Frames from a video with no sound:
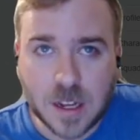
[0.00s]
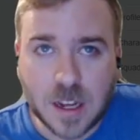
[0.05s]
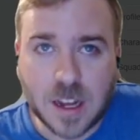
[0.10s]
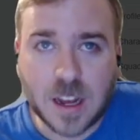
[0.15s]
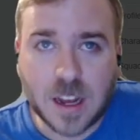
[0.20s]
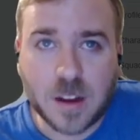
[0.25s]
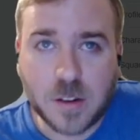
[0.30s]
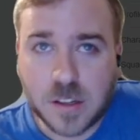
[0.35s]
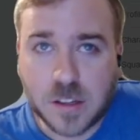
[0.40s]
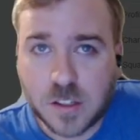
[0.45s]

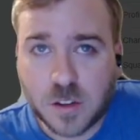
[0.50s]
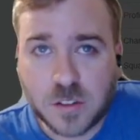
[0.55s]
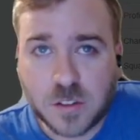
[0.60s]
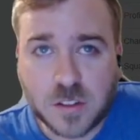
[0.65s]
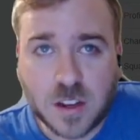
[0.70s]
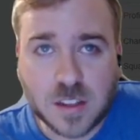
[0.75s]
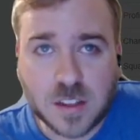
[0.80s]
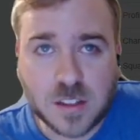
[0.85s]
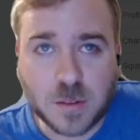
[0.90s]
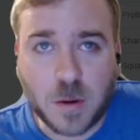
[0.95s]
And it's
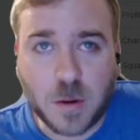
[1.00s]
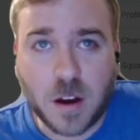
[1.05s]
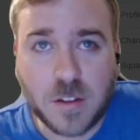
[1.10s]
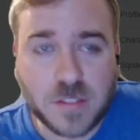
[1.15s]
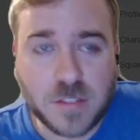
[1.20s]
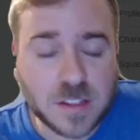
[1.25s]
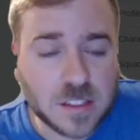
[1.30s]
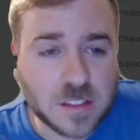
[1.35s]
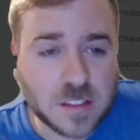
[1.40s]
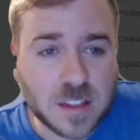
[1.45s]
also got some
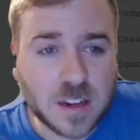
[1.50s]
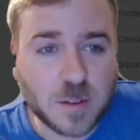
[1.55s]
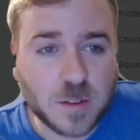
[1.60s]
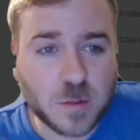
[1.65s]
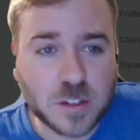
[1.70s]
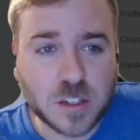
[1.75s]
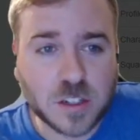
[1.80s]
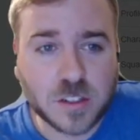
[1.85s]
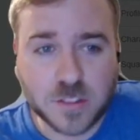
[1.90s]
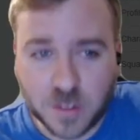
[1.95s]
offense there,
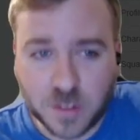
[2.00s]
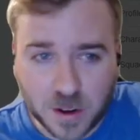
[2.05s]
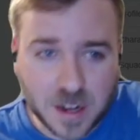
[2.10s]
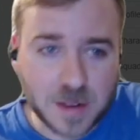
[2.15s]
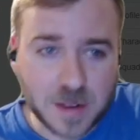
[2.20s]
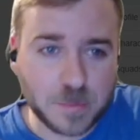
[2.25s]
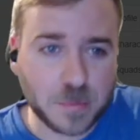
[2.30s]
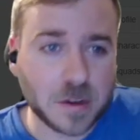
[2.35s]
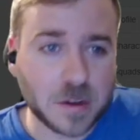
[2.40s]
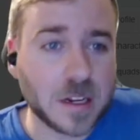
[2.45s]
which is
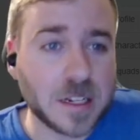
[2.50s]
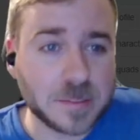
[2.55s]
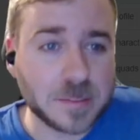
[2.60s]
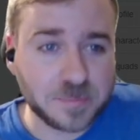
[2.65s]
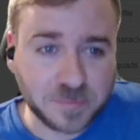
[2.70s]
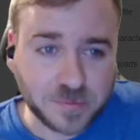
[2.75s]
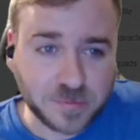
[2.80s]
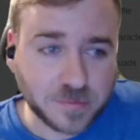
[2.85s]
great, but